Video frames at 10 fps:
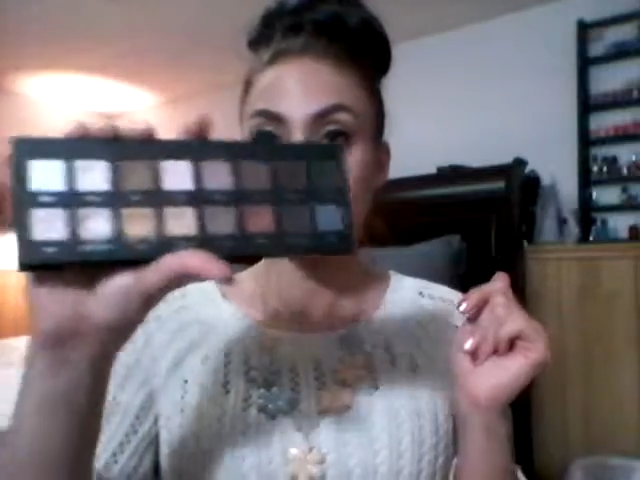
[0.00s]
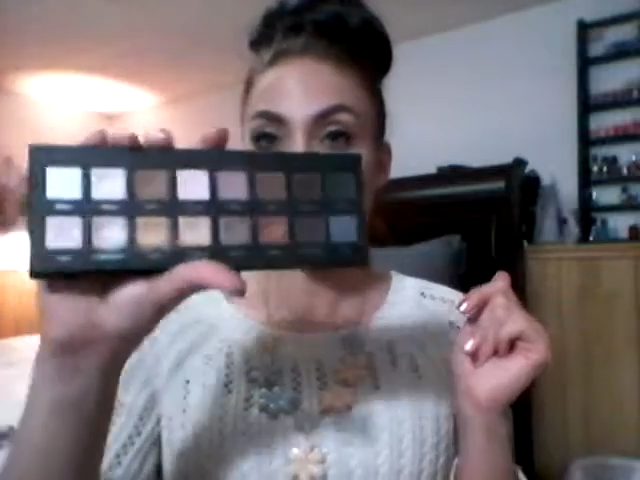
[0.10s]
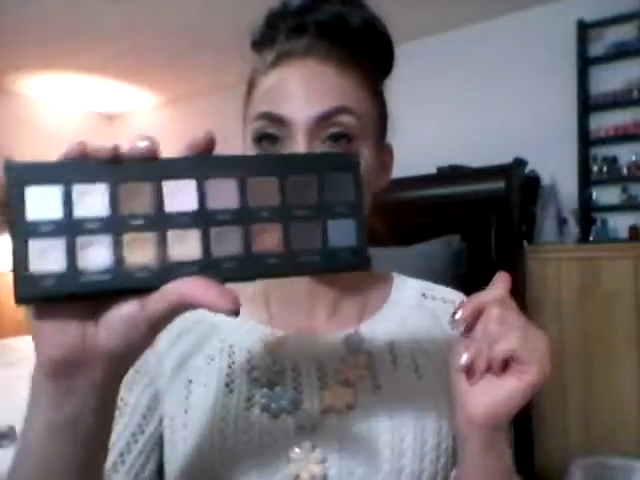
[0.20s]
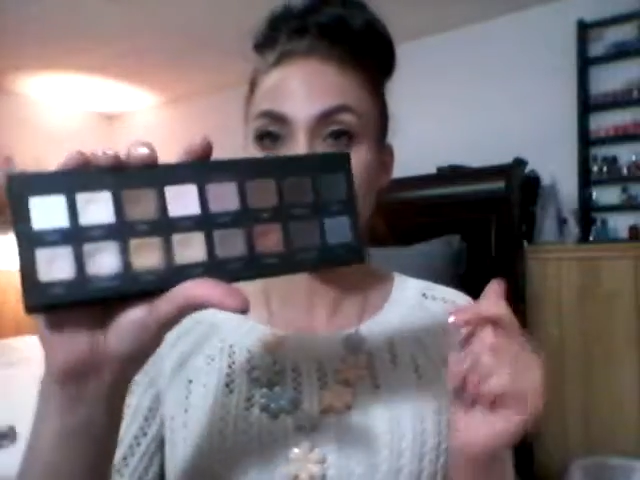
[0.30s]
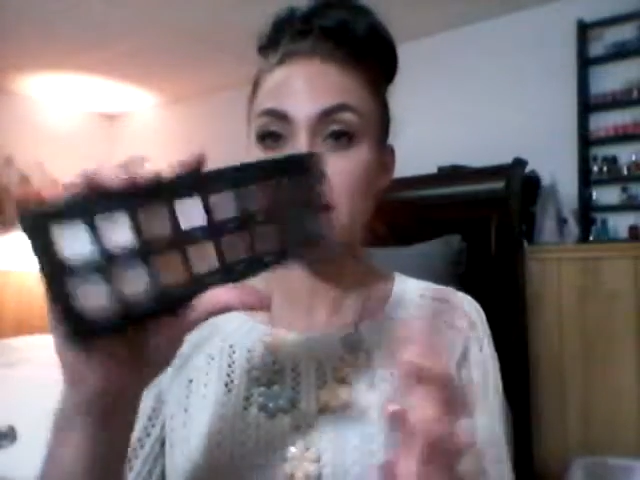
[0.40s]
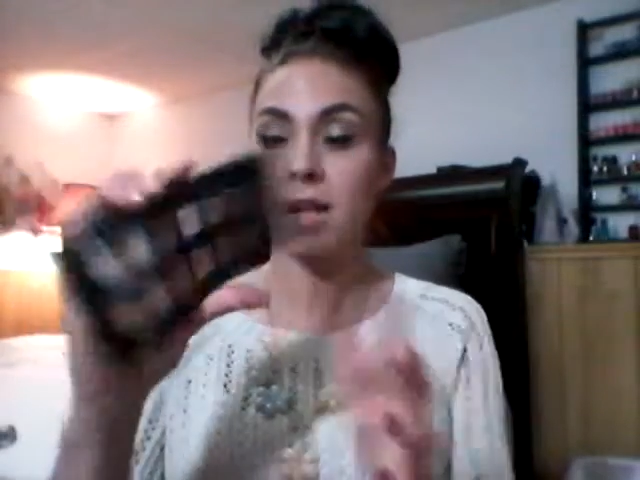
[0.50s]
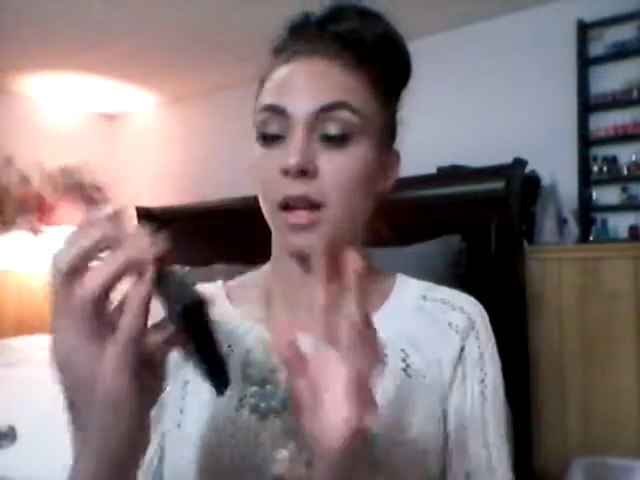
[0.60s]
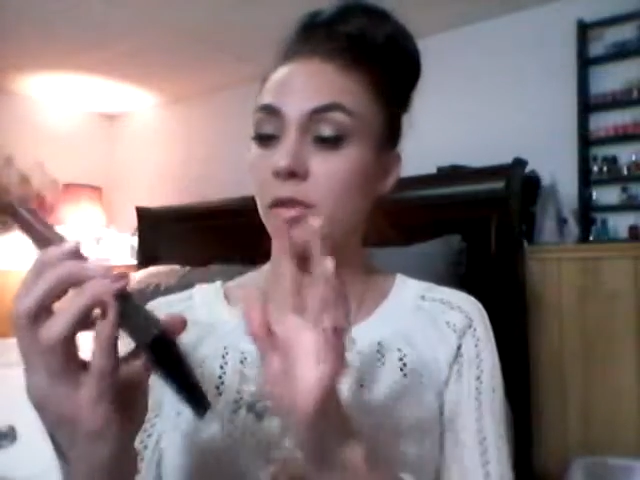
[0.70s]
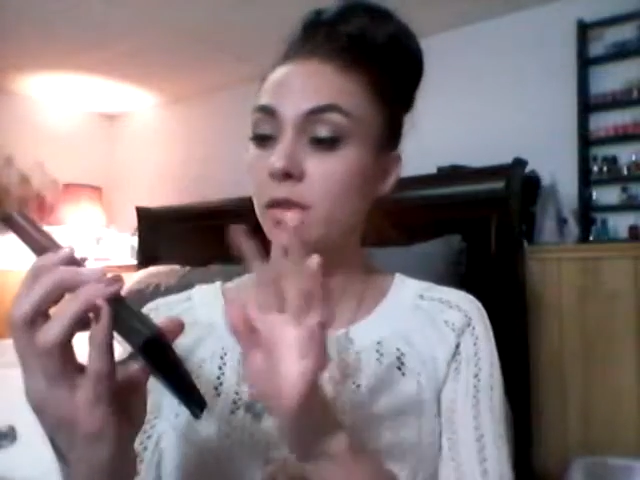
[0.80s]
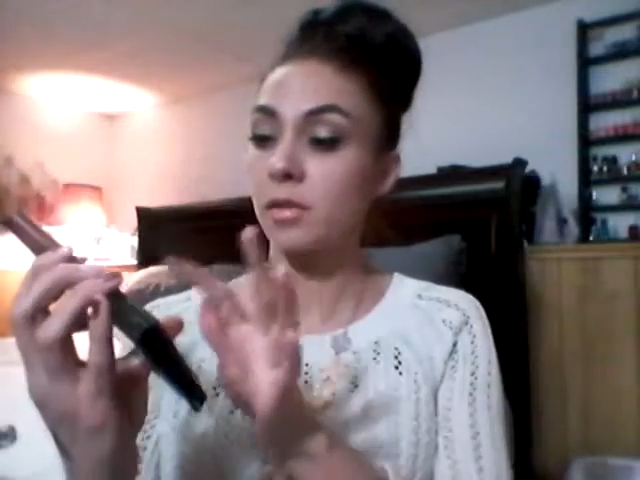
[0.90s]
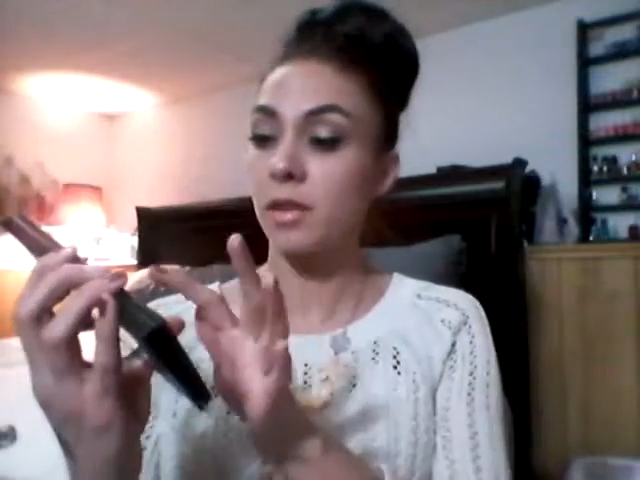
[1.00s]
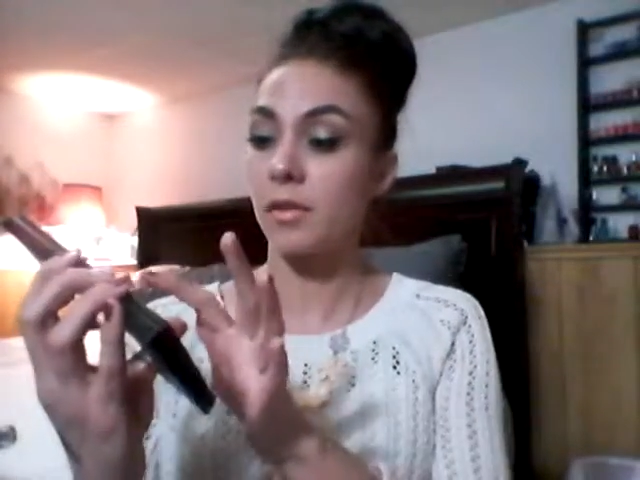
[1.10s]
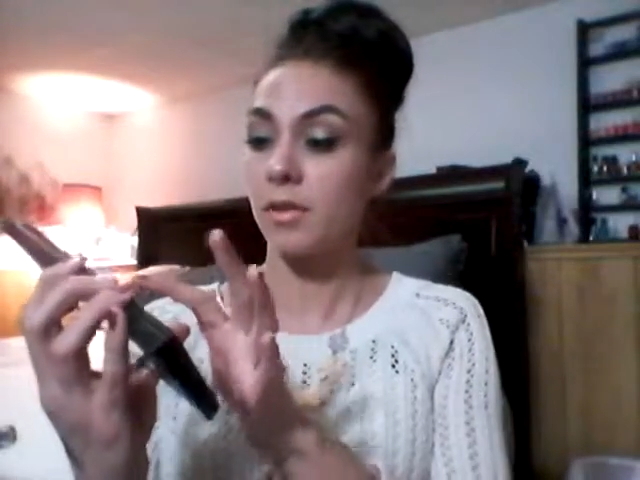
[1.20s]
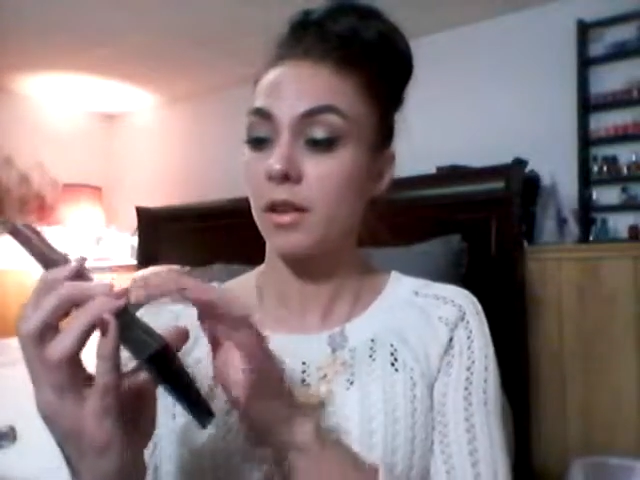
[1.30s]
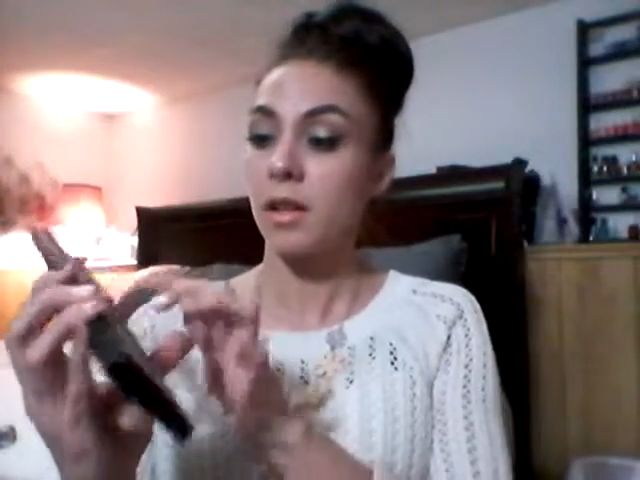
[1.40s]
Love it. I also
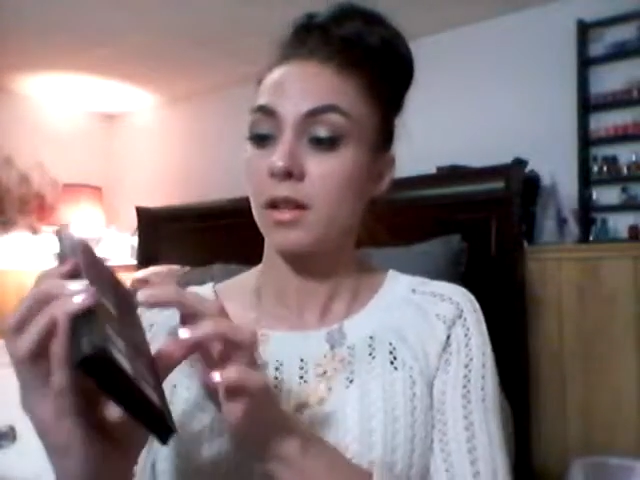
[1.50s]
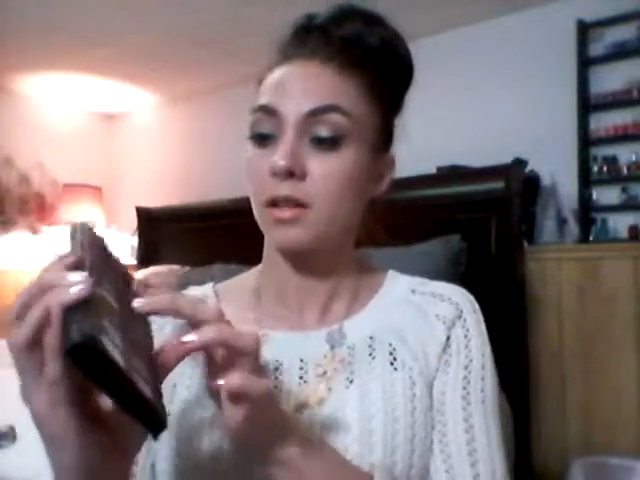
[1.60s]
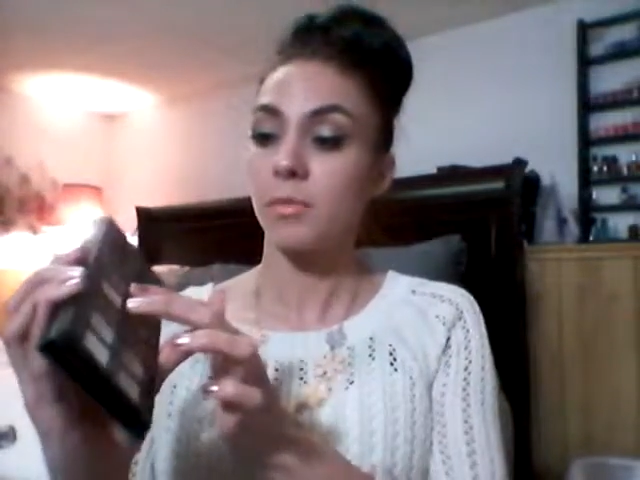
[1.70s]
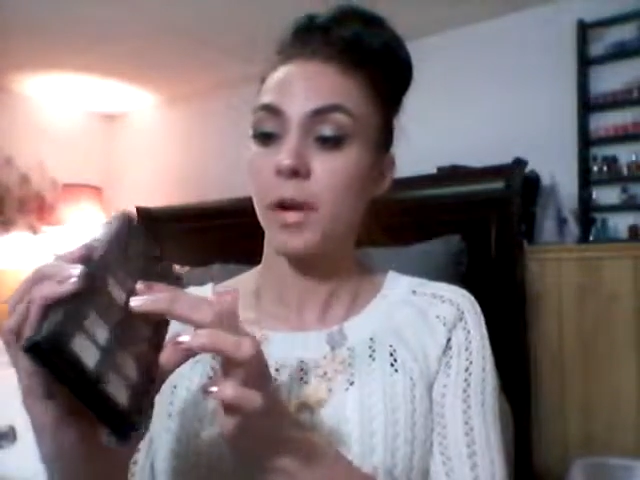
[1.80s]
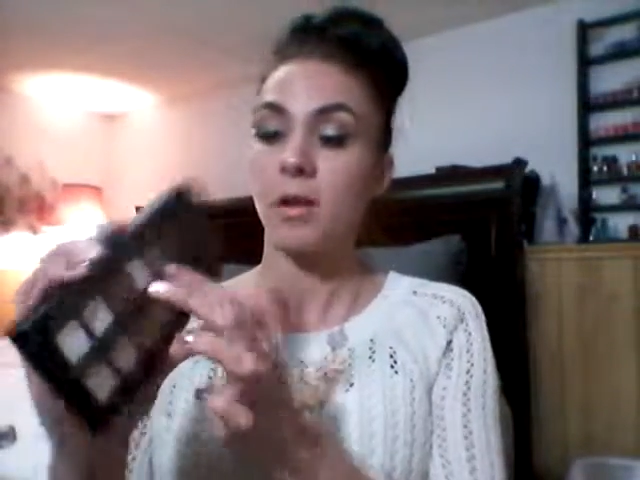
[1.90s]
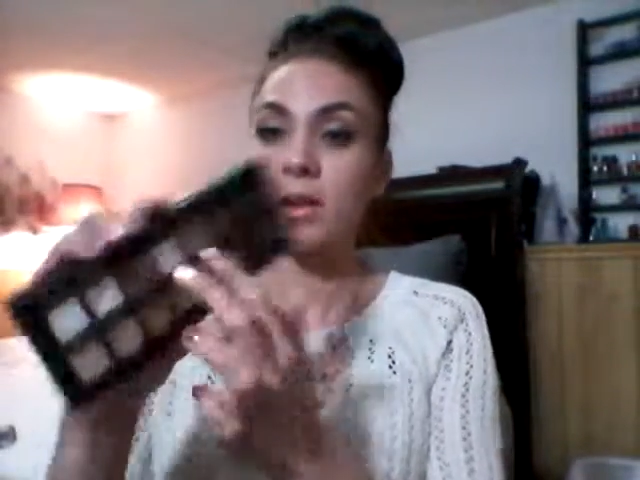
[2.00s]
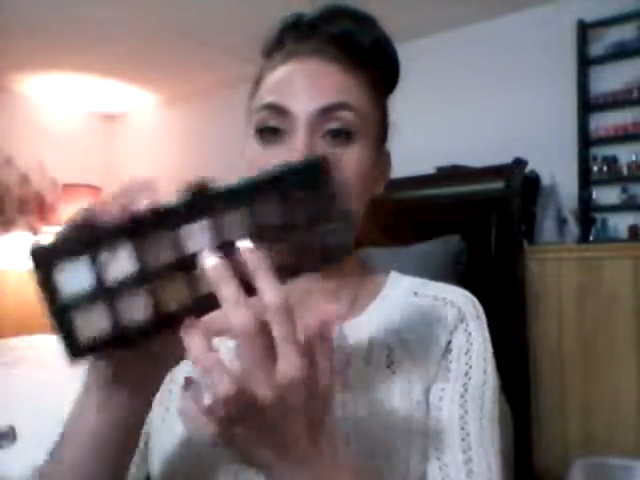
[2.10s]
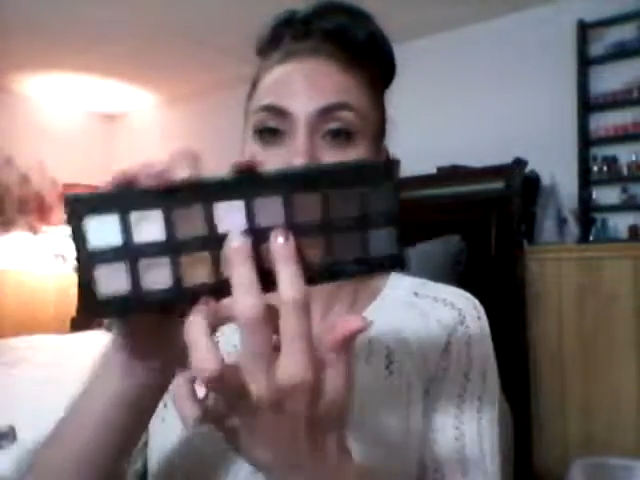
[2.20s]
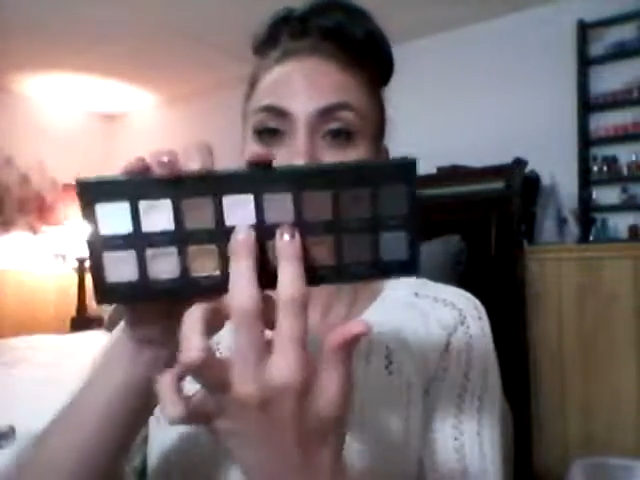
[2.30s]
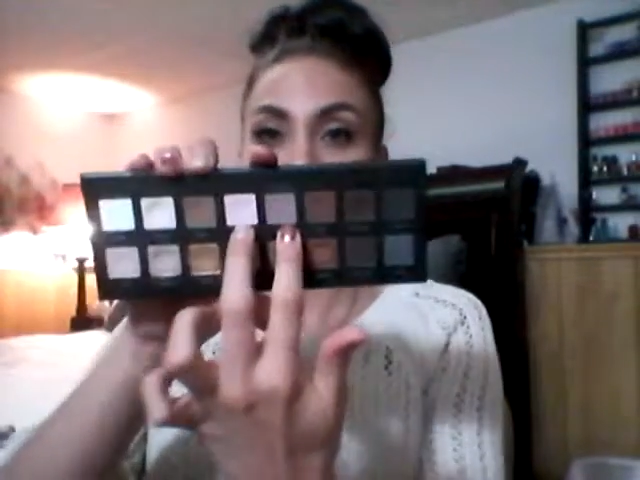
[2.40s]
love pairing